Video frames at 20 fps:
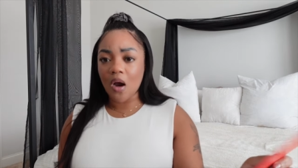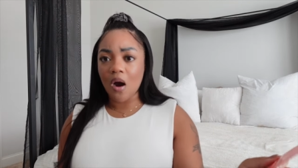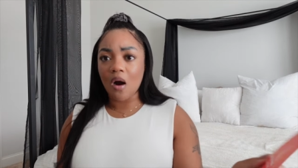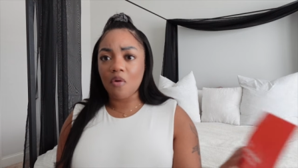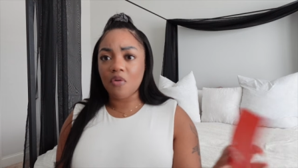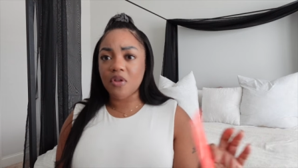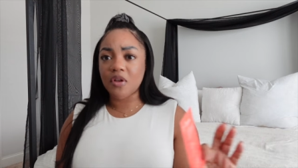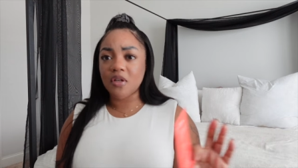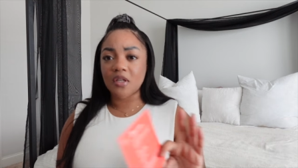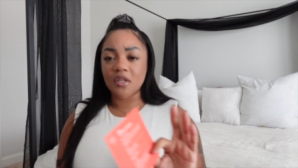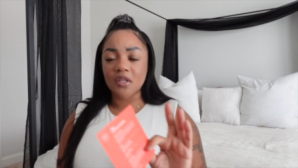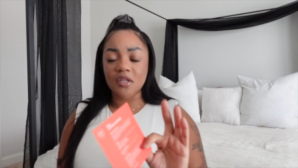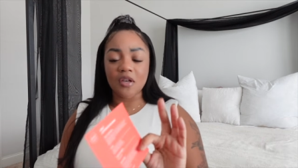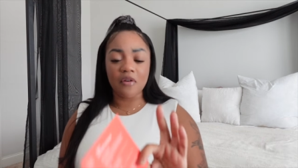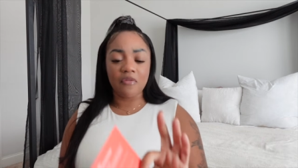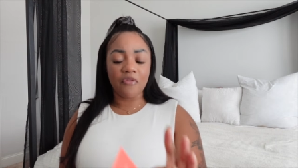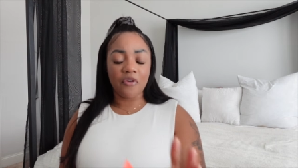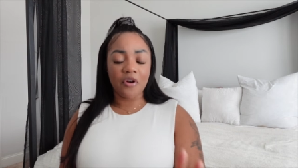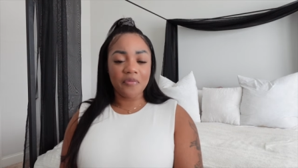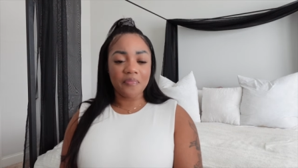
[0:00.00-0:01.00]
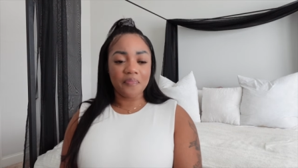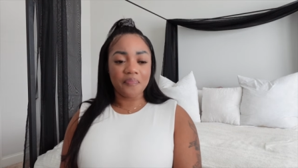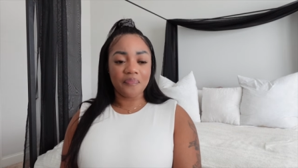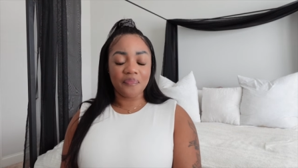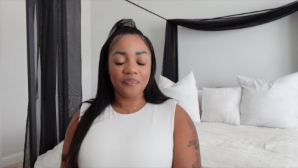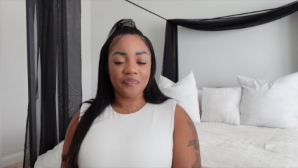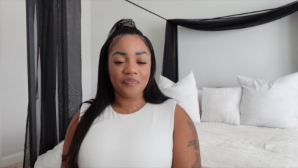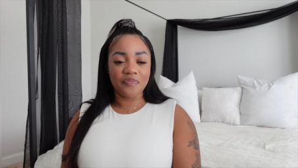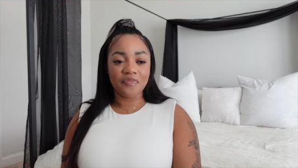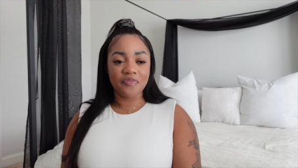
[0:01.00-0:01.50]
Oh, this is different.
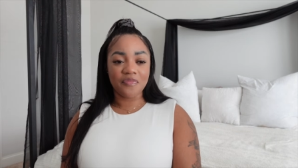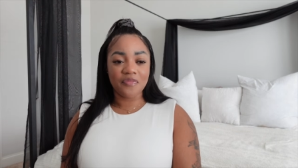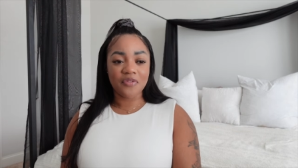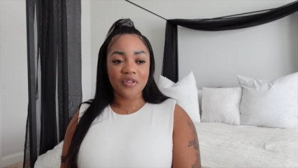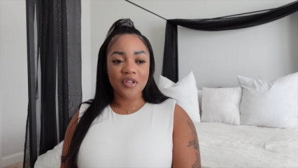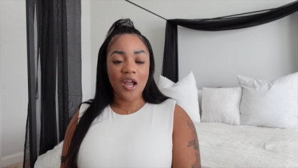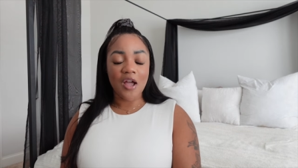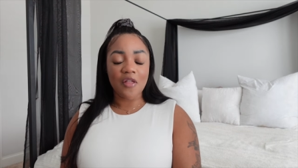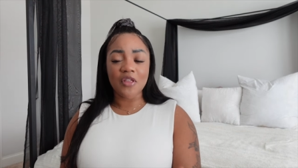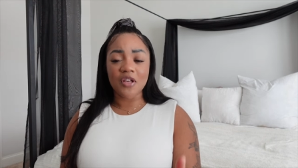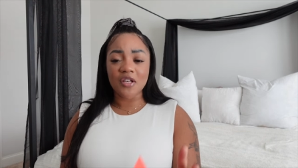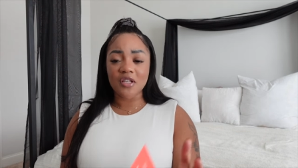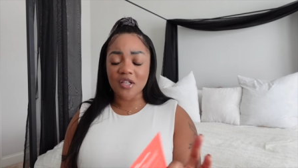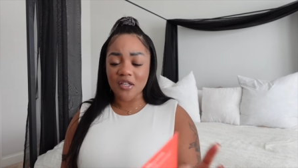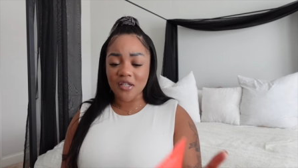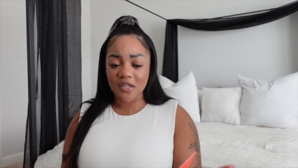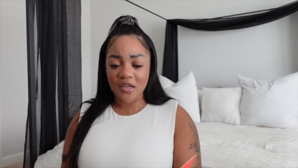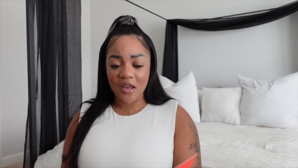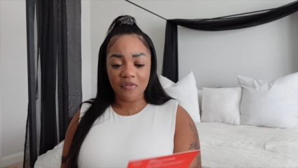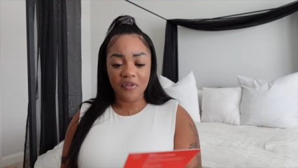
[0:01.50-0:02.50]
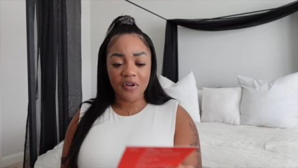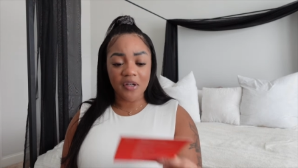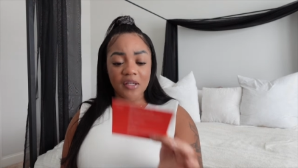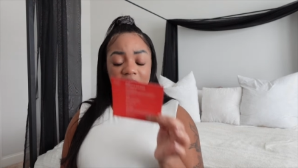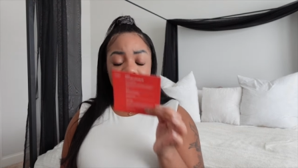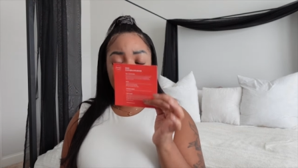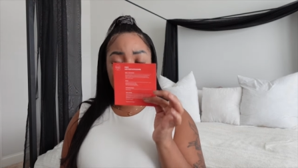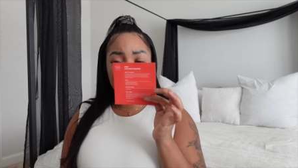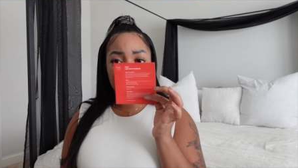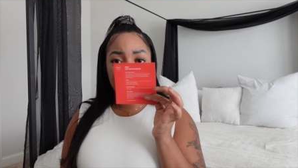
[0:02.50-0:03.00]
This is definitely
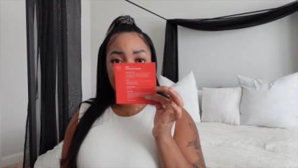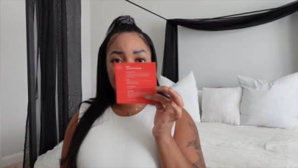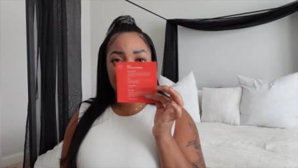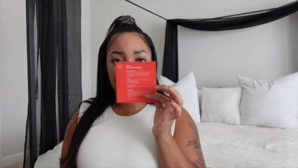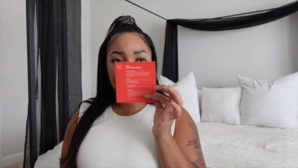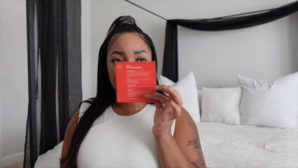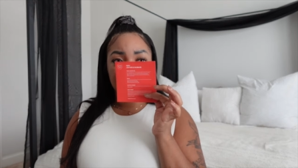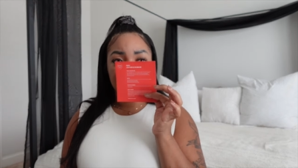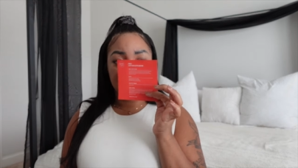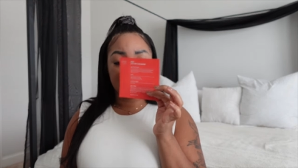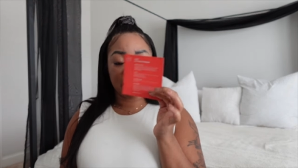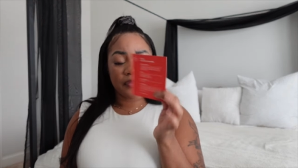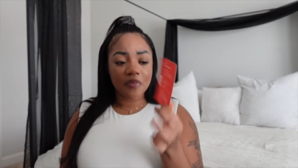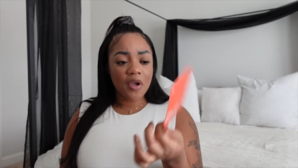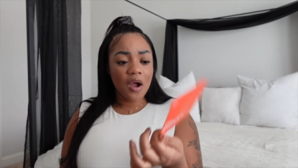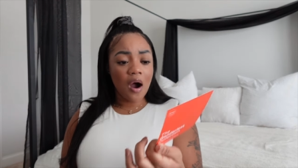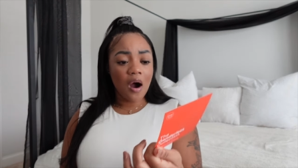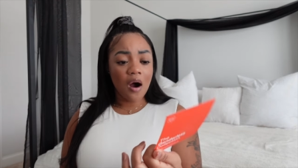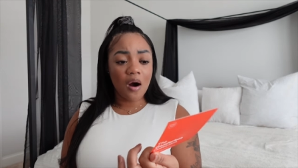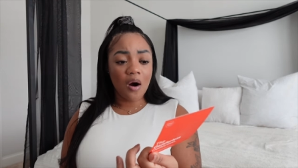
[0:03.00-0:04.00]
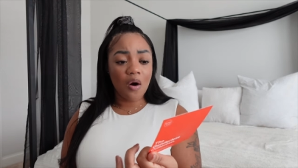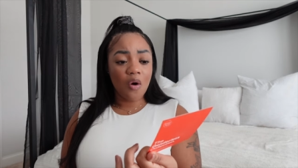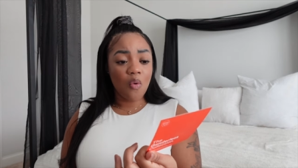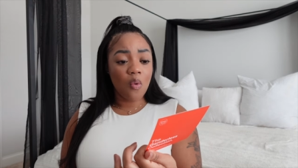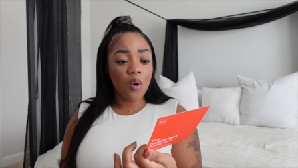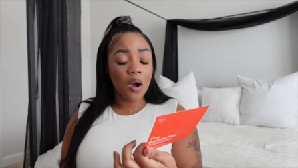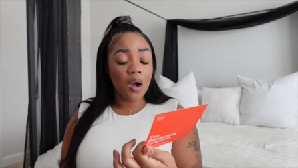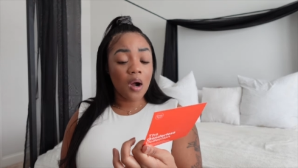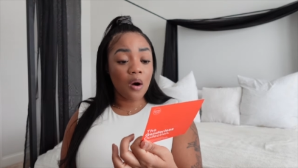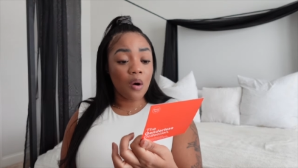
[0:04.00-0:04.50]
different.
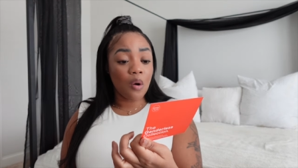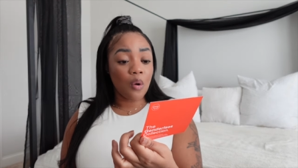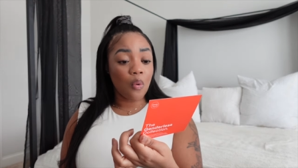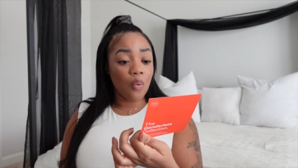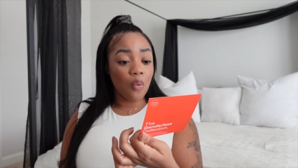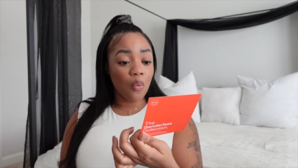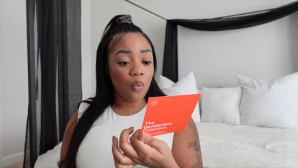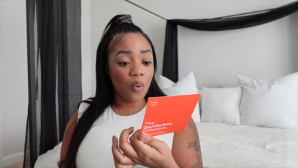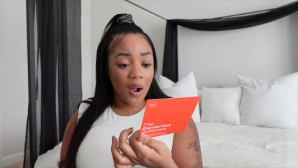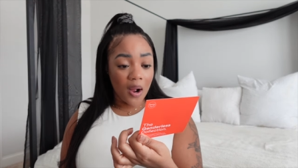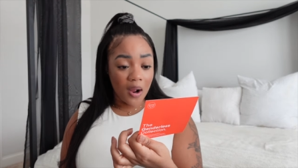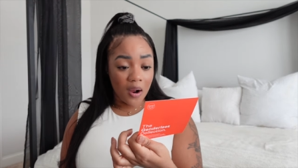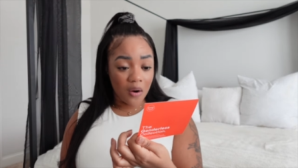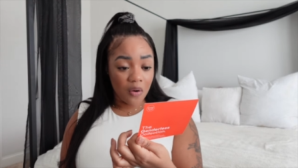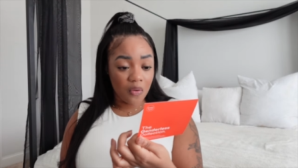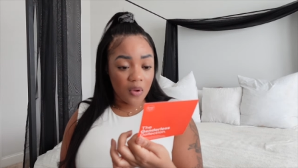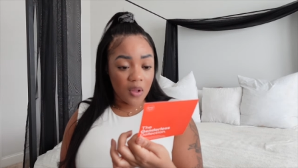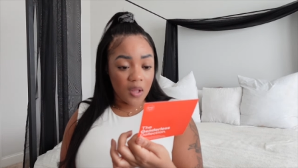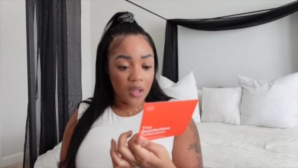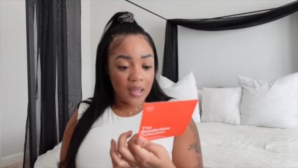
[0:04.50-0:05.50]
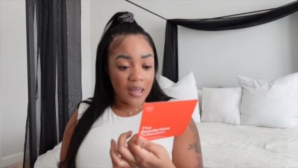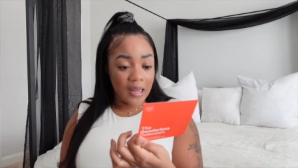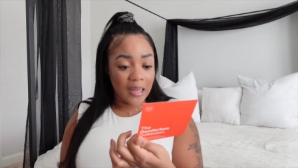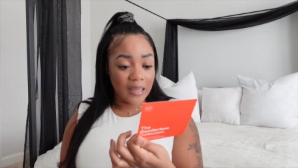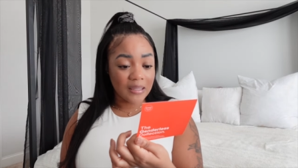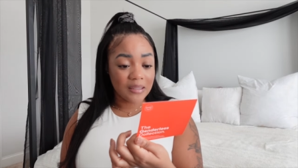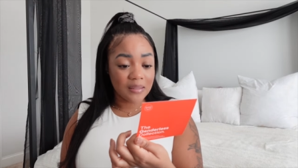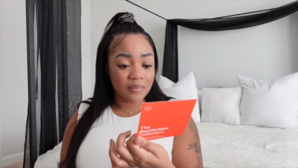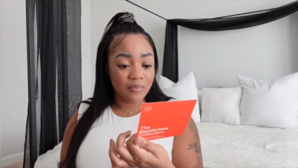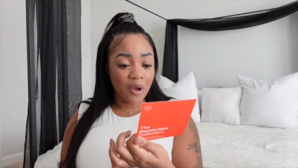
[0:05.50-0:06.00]
Oh wow
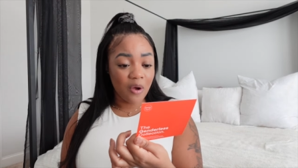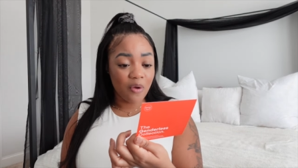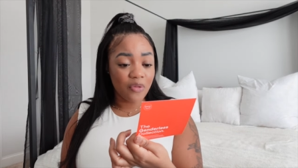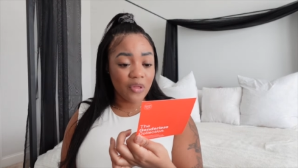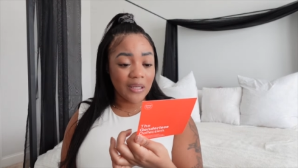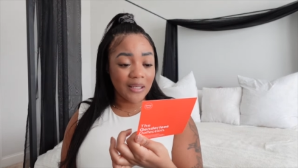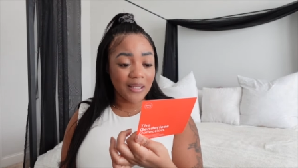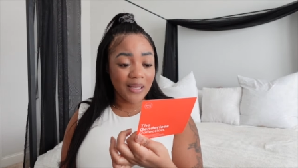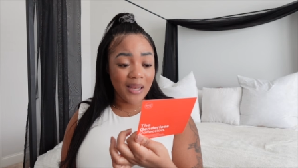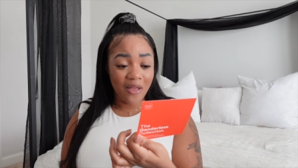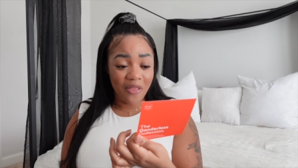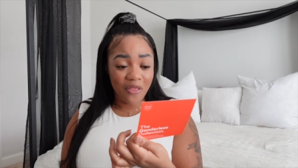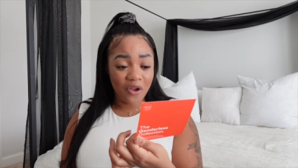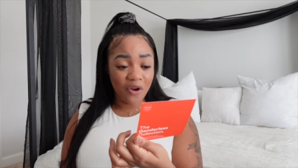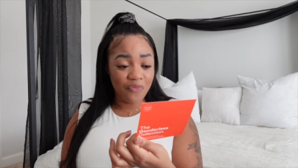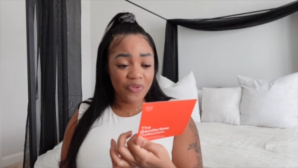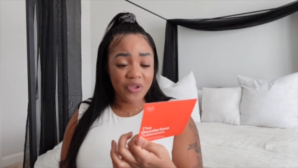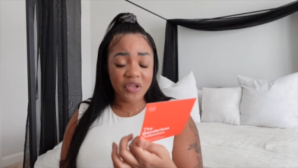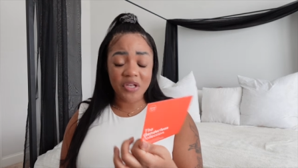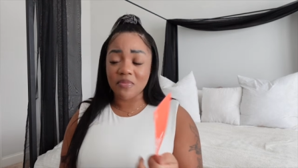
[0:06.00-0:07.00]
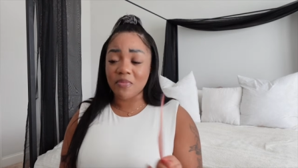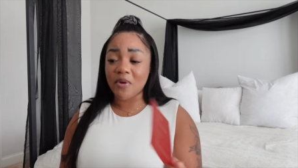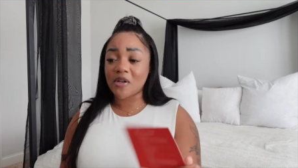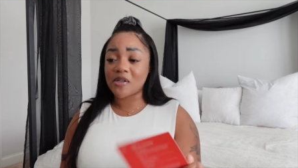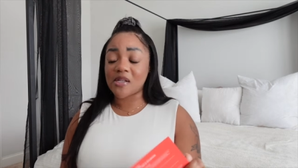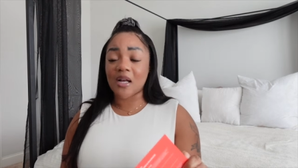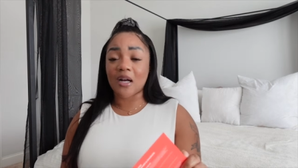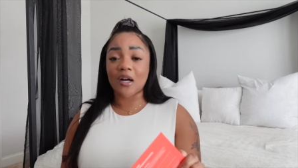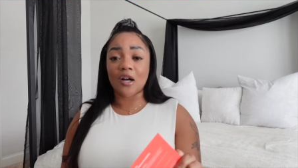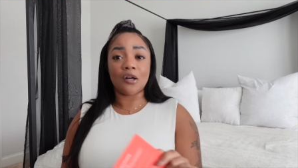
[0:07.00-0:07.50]
i smell the leather this
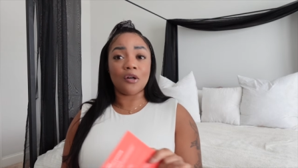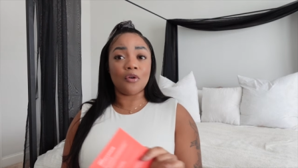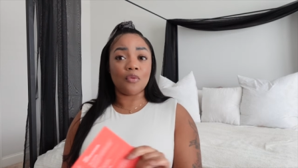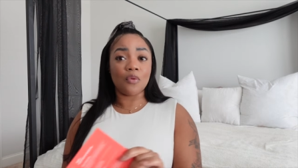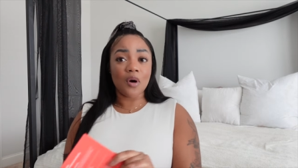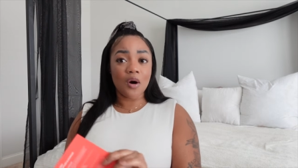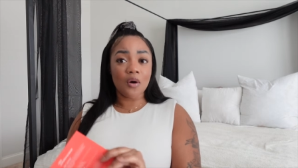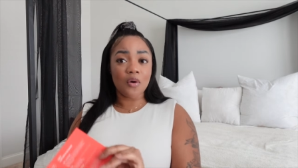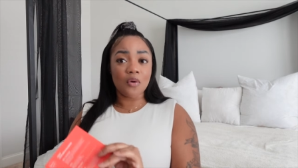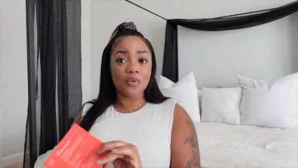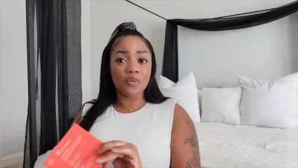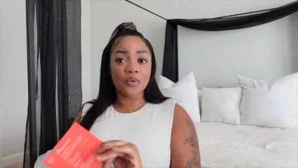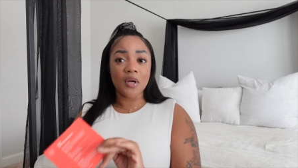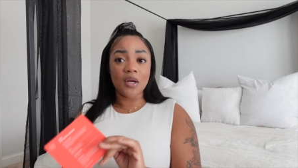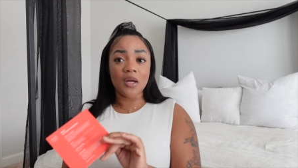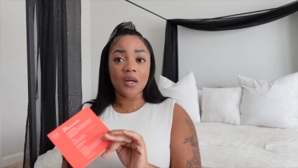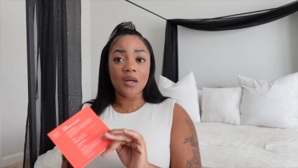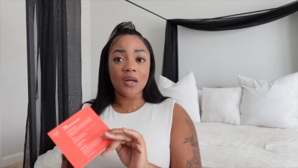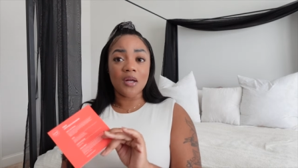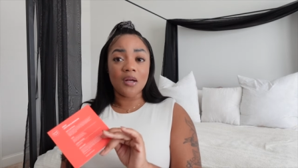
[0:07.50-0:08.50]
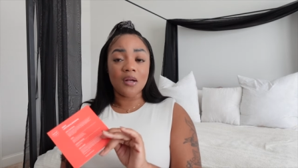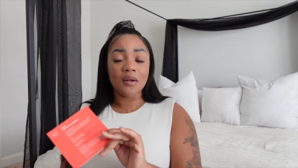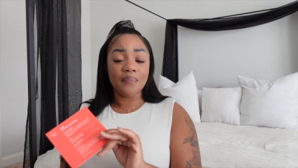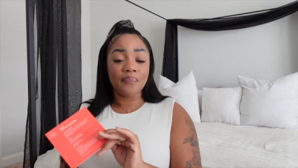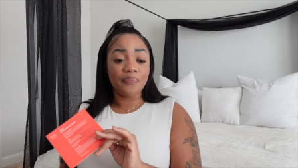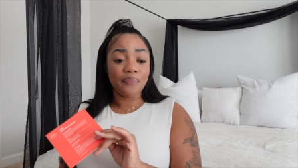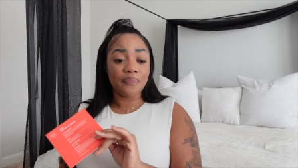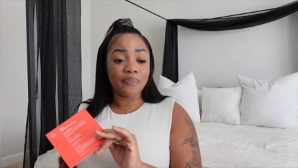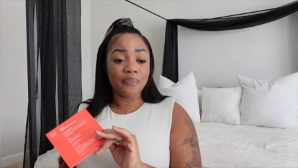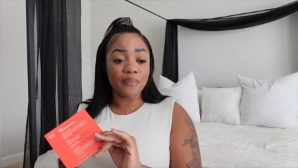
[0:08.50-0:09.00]
smells like a grown
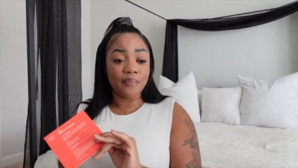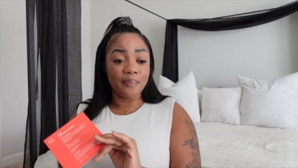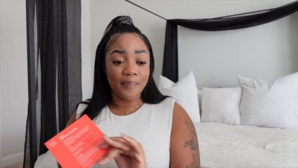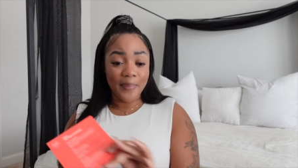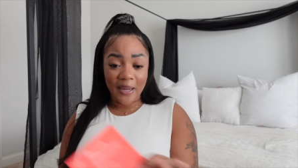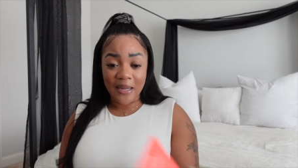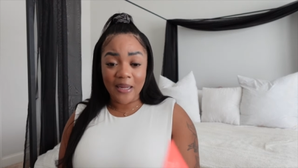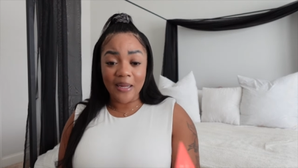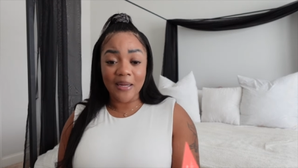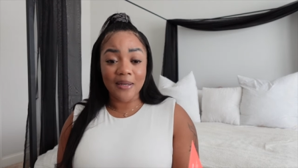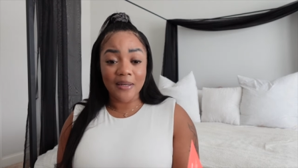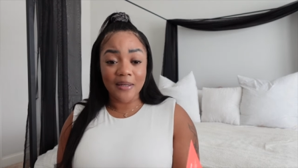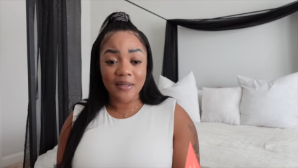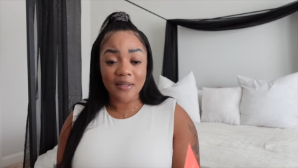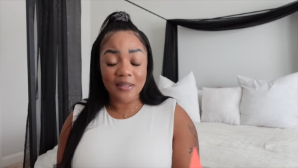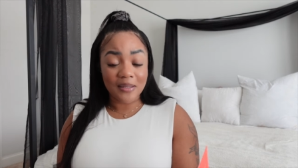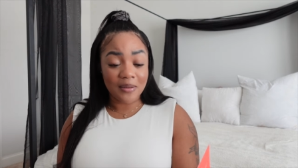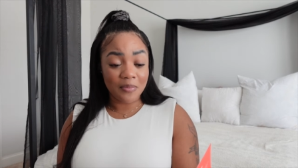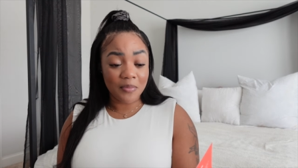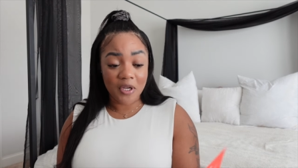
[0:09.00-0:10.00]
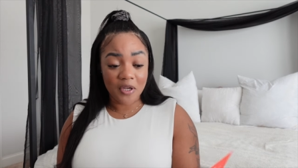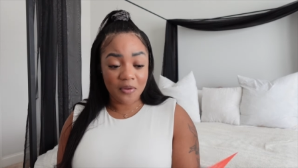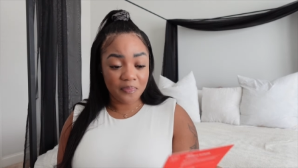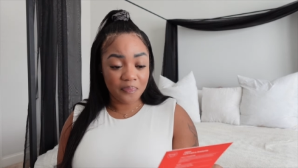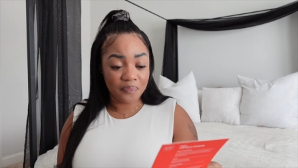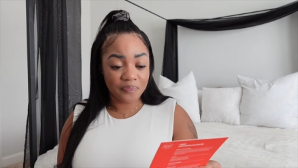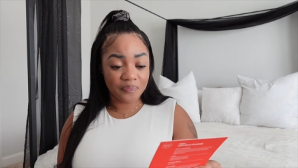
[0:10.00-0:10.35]
man to me